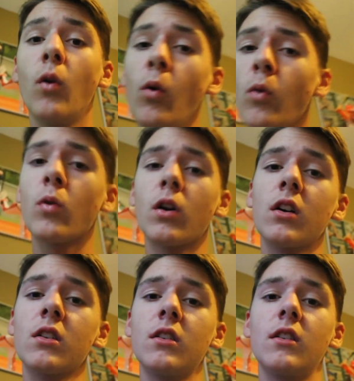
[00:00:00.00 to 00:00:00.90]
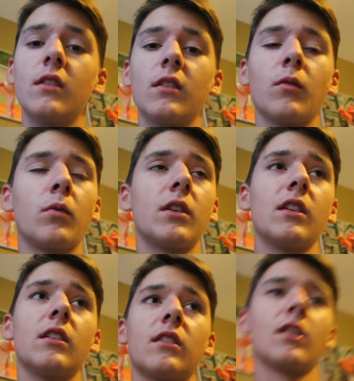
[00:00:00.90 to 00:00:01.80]
Or
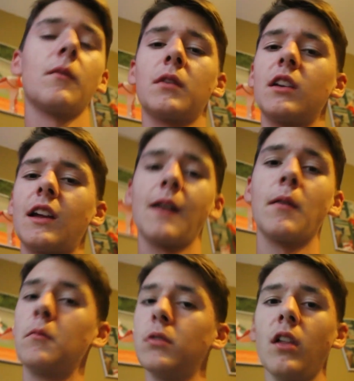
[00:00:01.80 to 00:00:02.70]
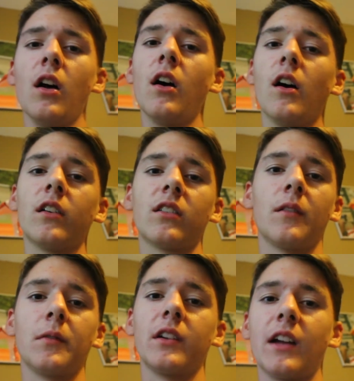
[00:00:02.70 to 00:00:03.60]
something could have came unplugged,
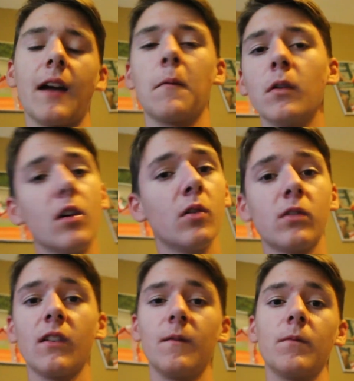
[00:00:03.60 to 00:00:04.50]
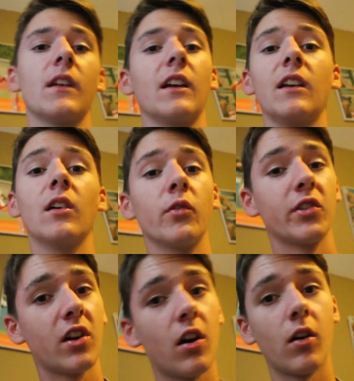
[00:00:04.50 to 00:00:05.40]
something could have came loose and killed the
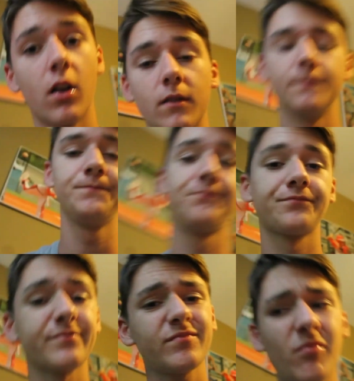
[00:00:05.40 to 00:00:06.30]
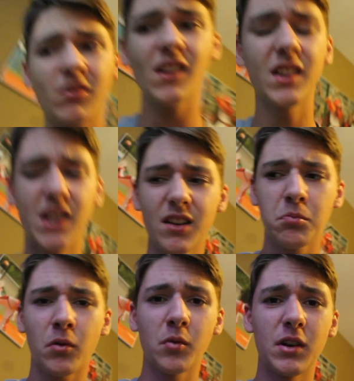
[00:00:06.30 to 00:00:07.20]
car. At this
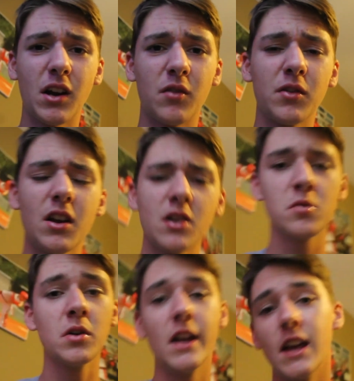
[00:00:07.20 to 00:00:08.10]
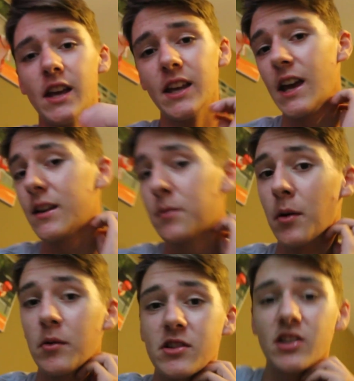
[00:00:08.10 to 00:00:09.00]
point, we don't know yet, but
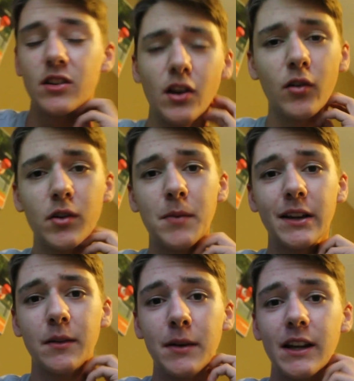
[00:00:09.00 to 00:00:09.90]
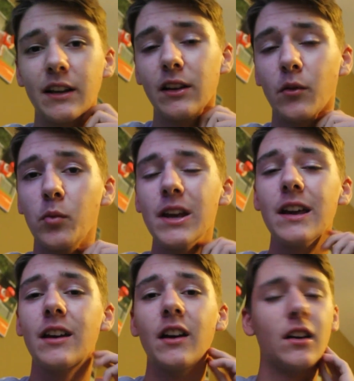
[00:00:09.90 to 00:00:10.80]
we should know it about the beginning of the
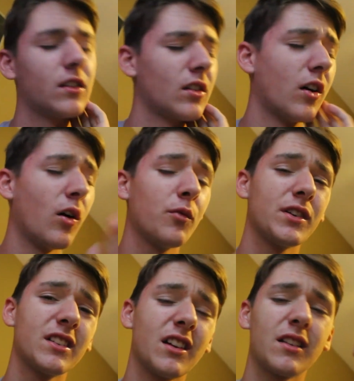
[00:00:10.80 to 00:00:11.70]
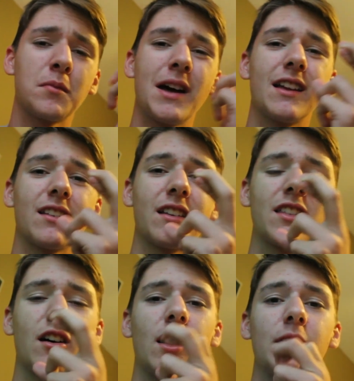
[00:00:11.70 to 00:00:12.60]
week. So hopefully it's not as bad as I
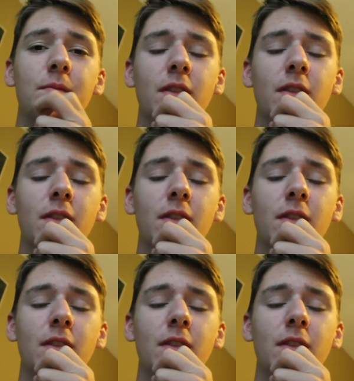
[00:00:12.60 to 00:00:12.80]
thought.